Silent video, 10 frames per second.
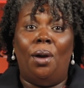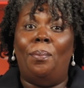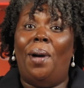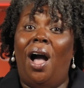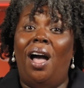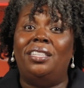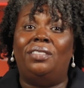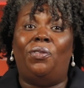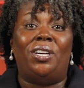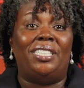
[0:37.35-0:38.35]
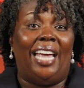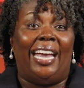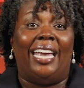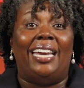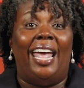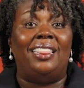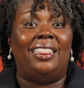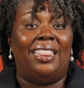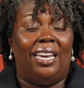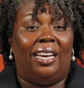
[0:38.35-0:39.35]
Pause for a second
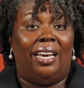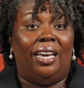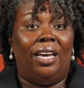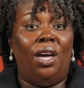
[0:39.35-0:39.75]
and think.